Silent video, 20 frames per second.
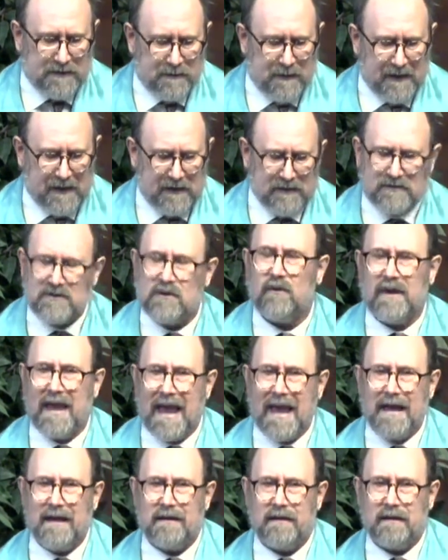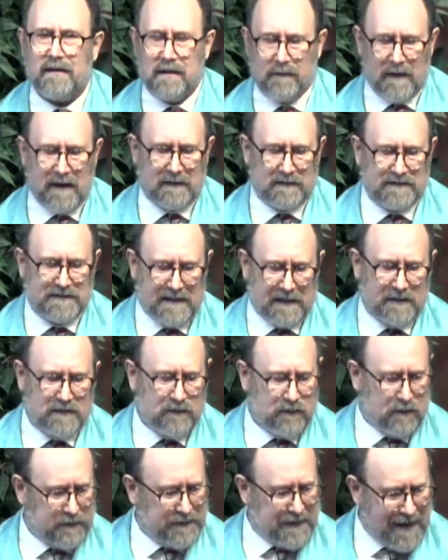being so candid about
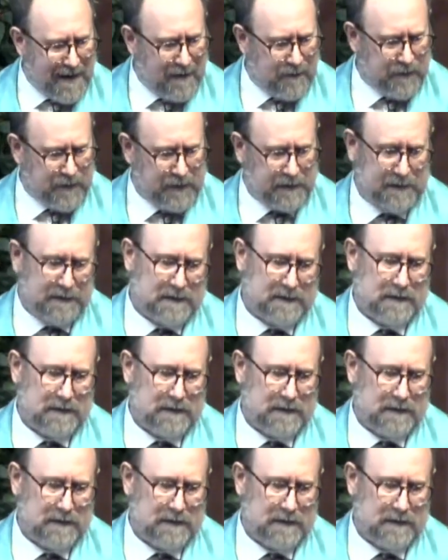sexual topics.